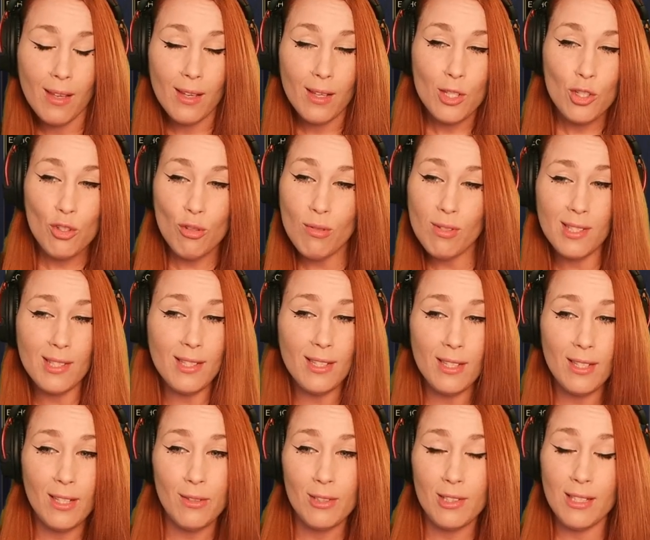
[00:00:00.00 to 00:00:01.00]
shooting,
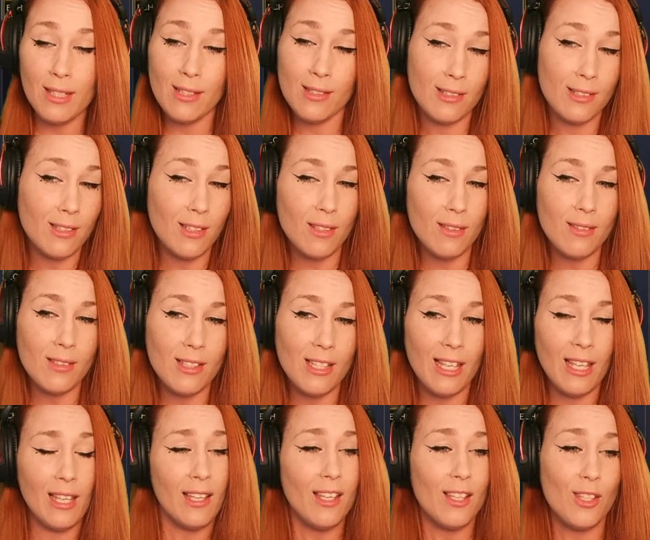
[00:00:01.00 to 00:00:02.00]
looting and
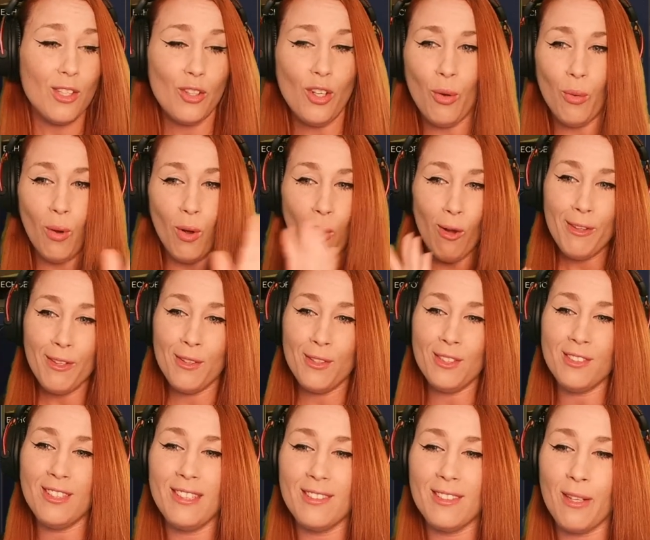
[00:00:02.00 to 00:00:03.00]
scooting, you know, all those
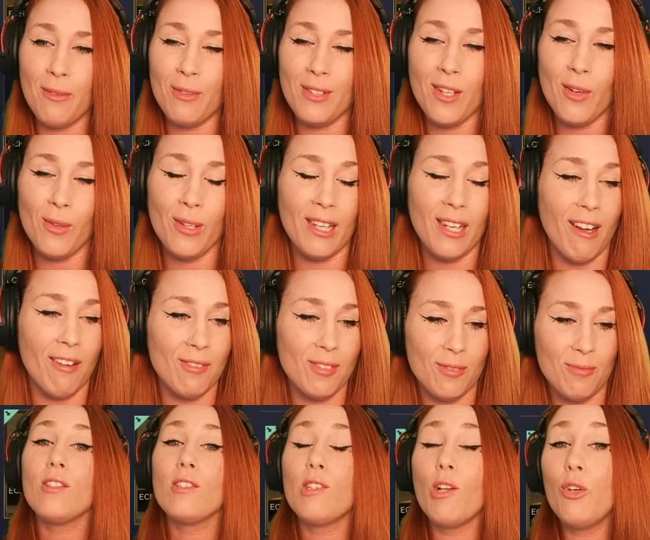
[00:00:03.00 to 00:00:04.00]
things that we know and love.
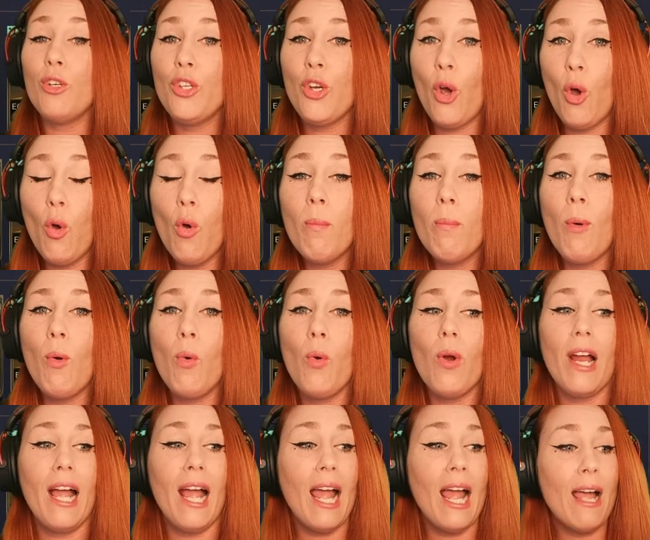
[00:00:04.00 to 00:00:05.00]
So no more
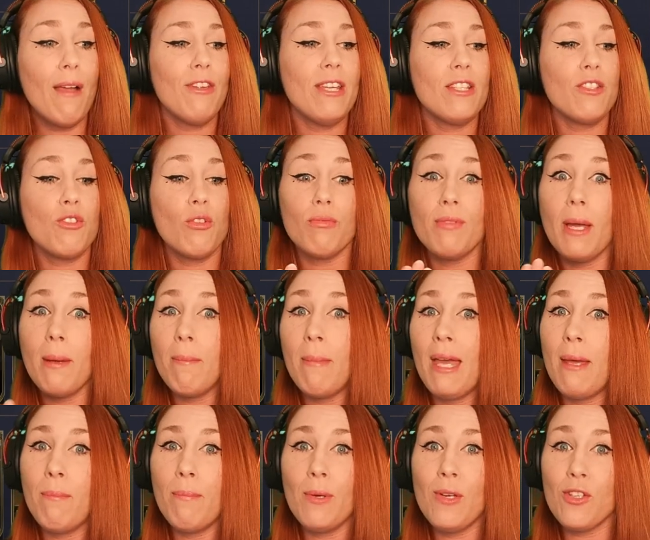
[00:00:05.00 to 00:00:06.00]
having to
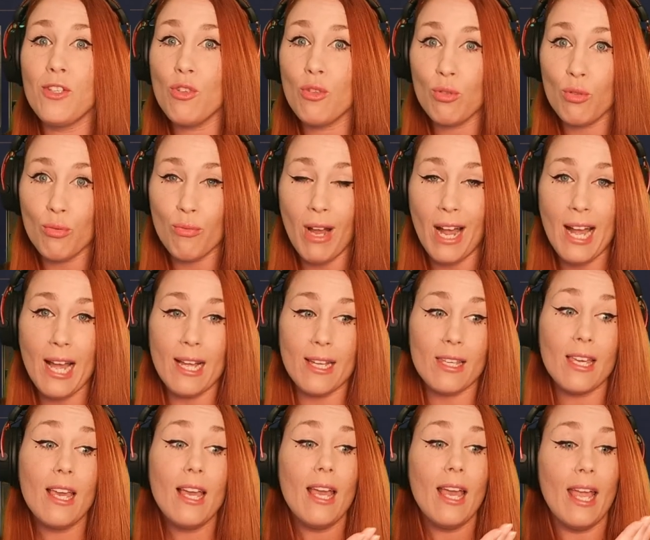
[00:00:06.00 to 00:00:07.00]
remember to track
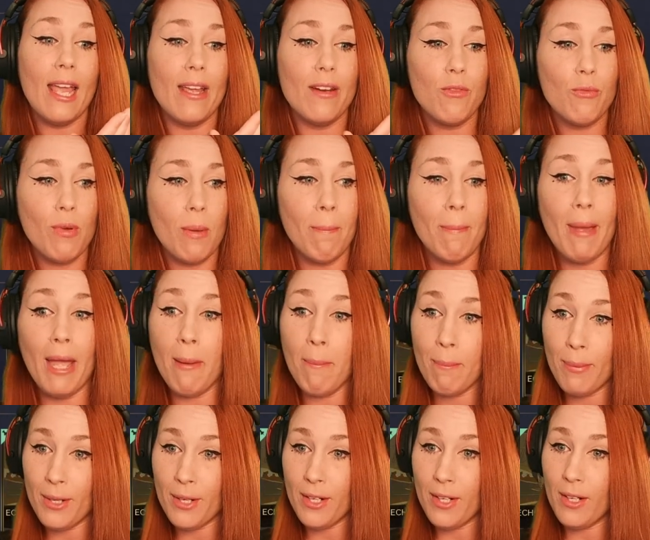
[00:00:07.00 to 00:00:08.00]
and
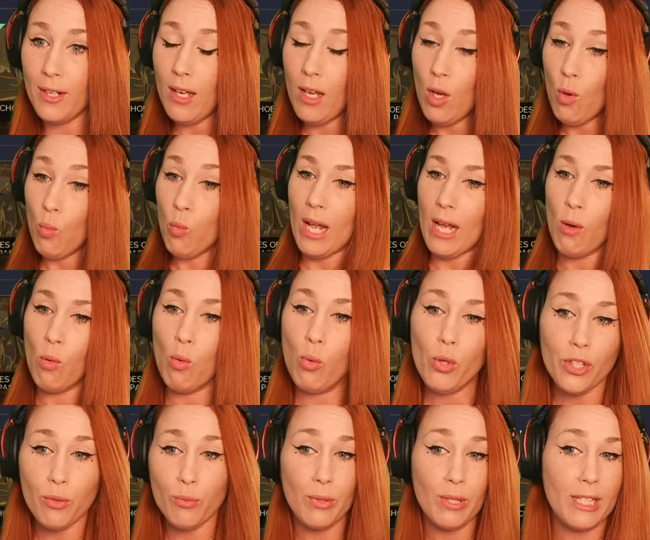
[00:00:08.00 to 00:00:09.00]
remember what
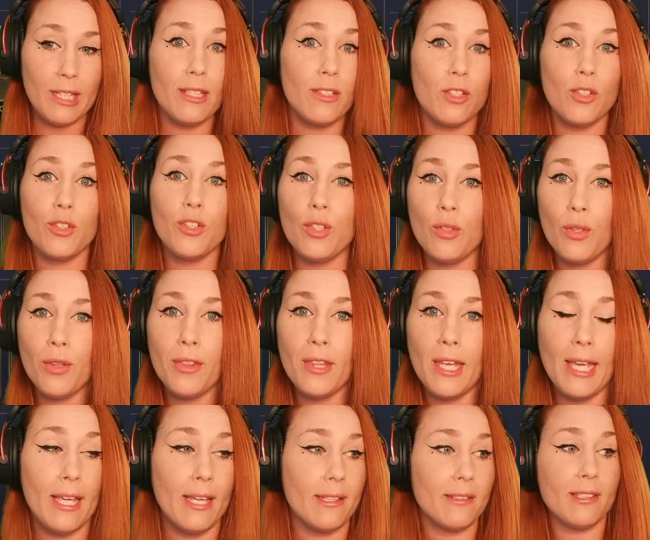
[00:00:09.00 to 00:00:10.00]
order we need to do
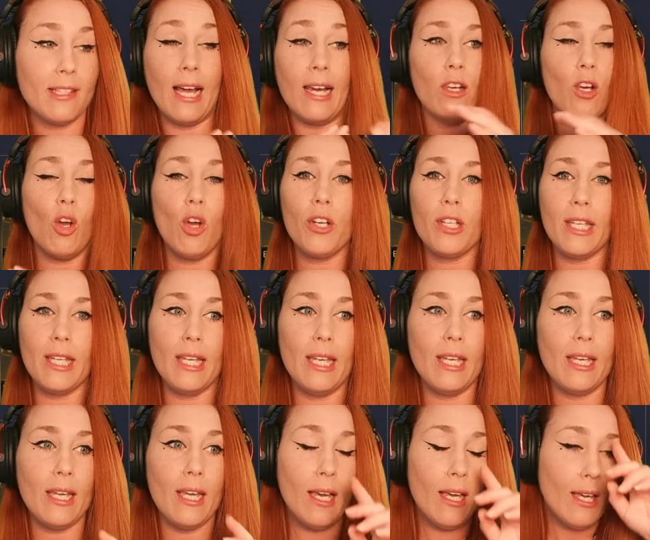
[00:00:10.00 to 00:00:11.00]
things,
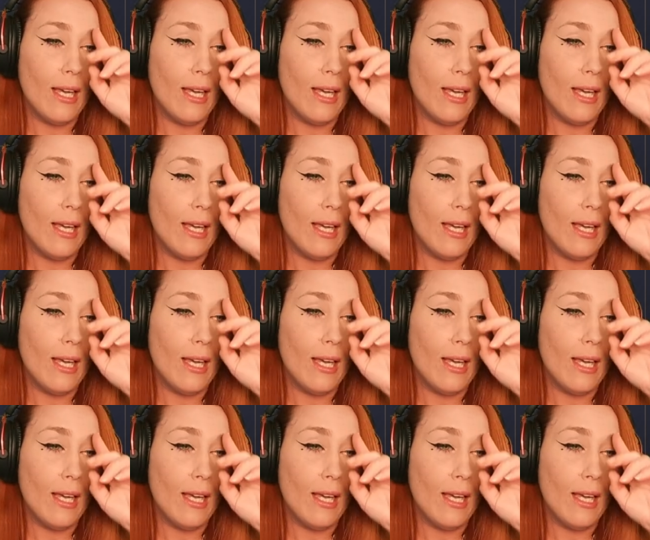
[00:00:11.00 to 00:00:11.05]
unlocking